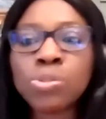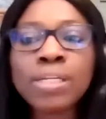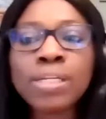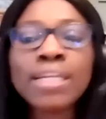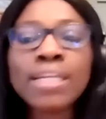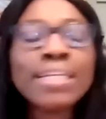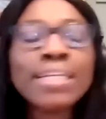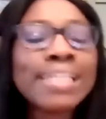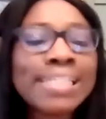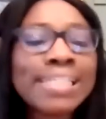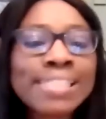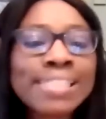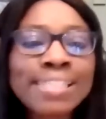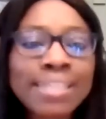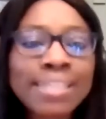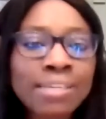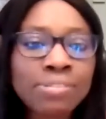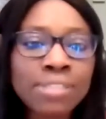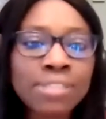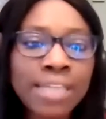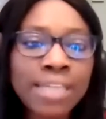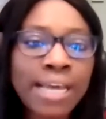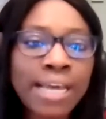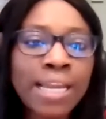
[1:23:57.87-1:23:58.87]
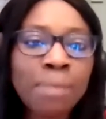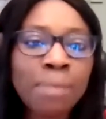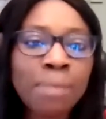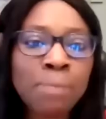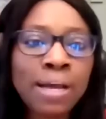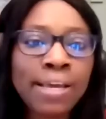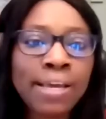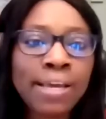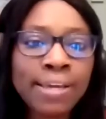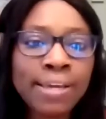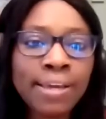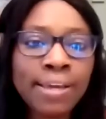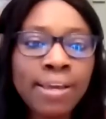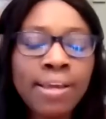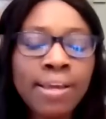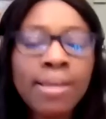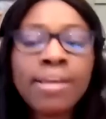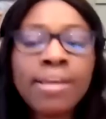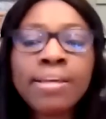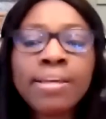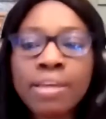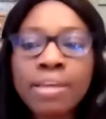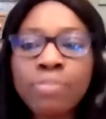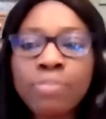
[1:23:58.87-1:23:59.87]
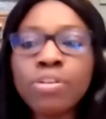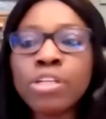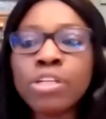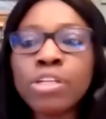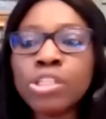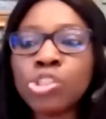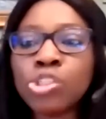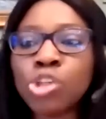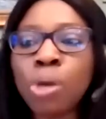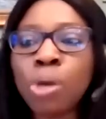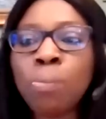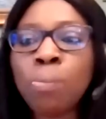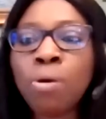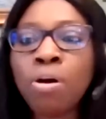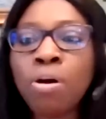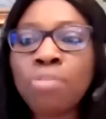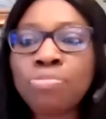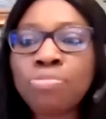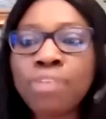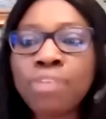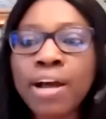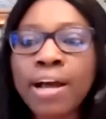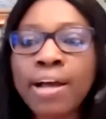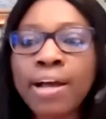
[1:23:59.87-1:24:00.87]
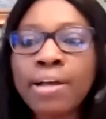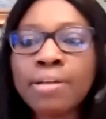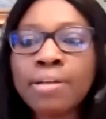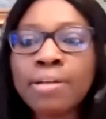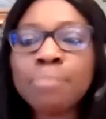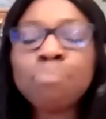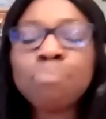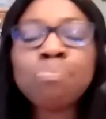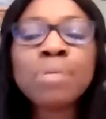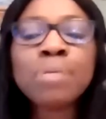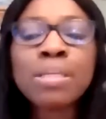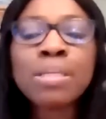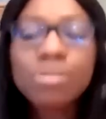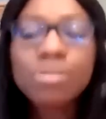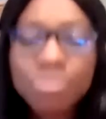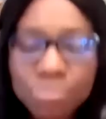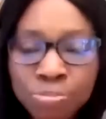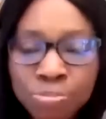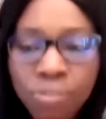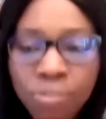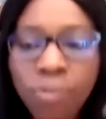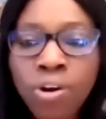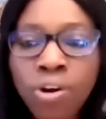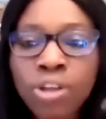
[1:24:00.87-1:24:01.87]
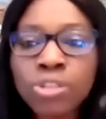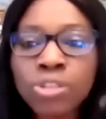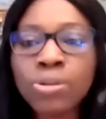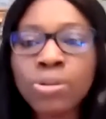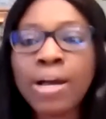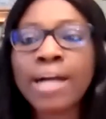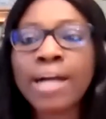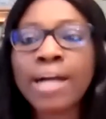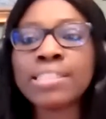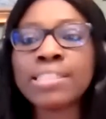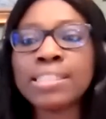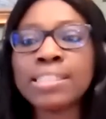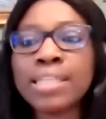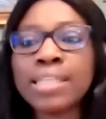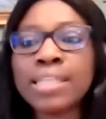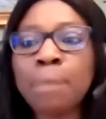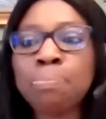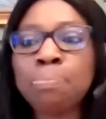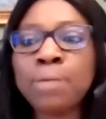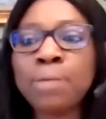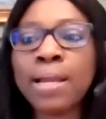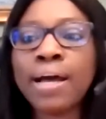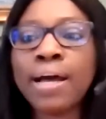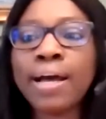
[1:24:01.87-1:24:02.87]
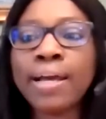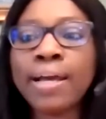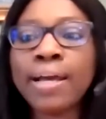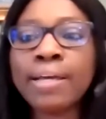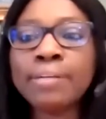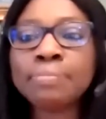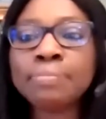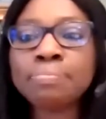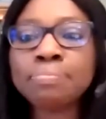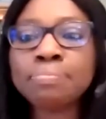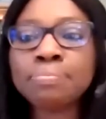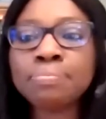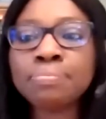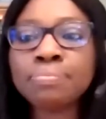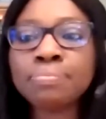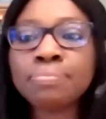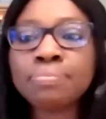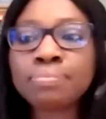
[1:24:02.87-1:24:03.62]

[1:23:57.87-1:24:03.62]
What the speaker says: So they need to give you the LMIA, give you the job offer before you actually apply